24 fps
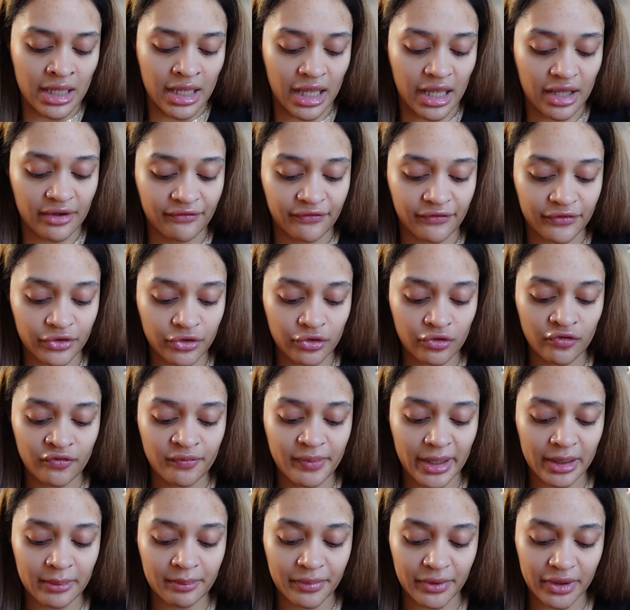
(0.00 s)
if you've
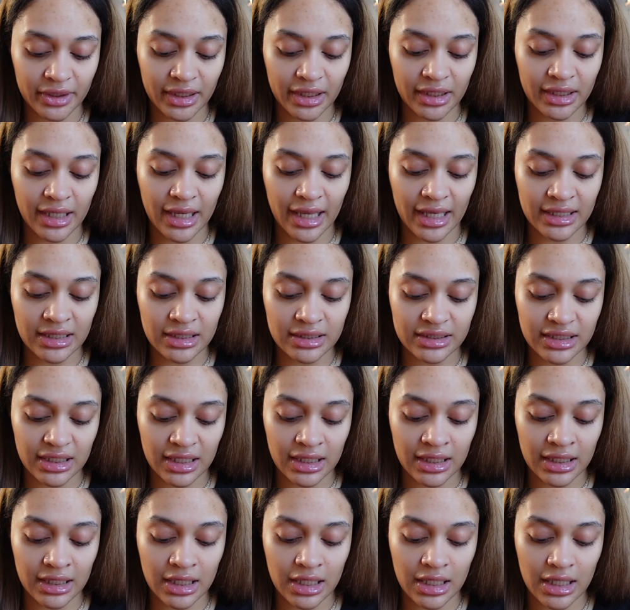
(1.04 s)
been booking
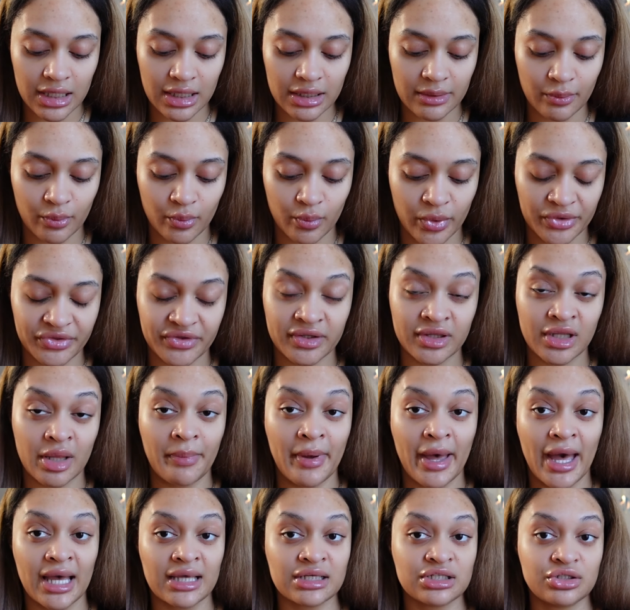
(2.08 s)
anything within the
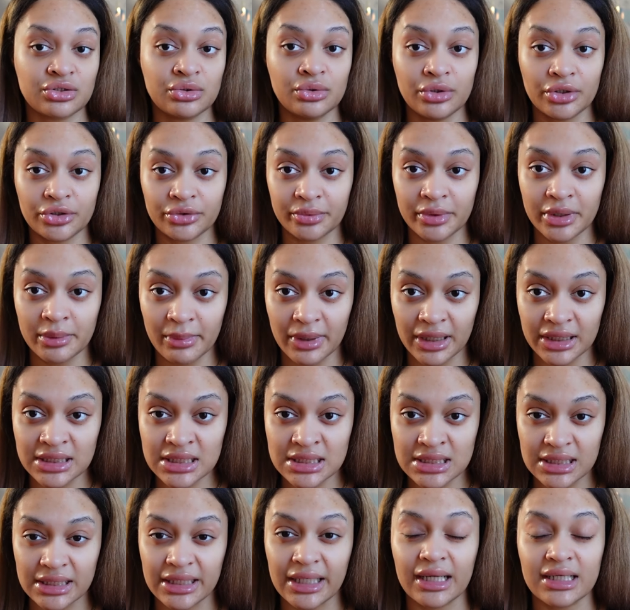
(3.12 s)
past two to three
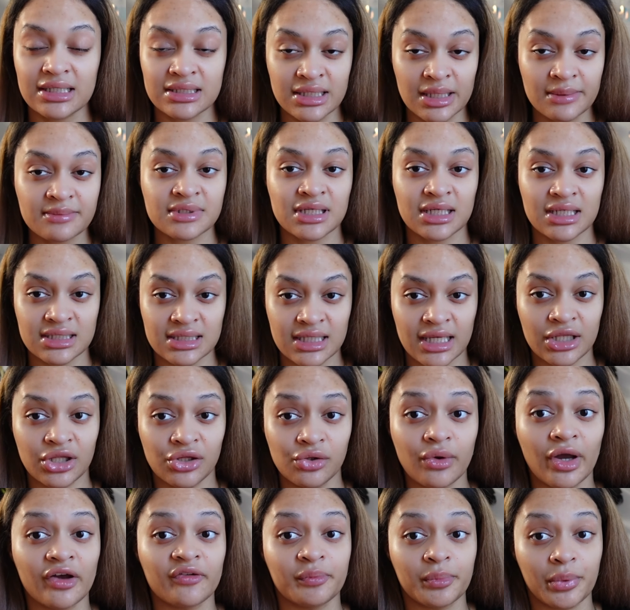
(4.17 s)
months, nine times out of 10,
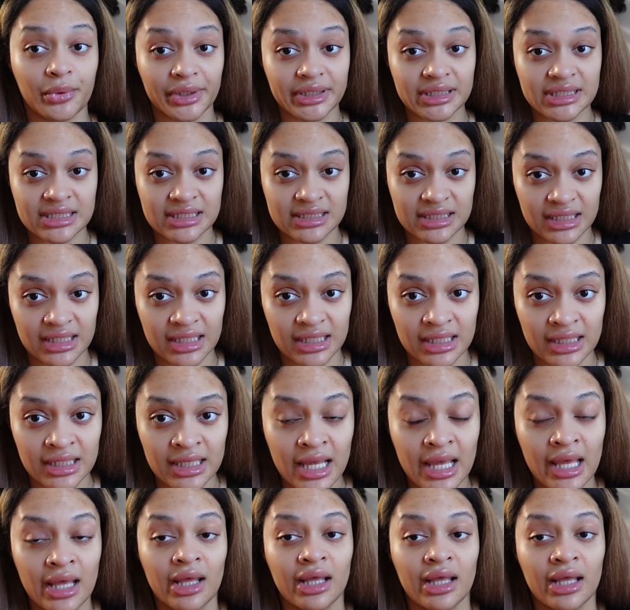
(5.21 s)
you have points sitting.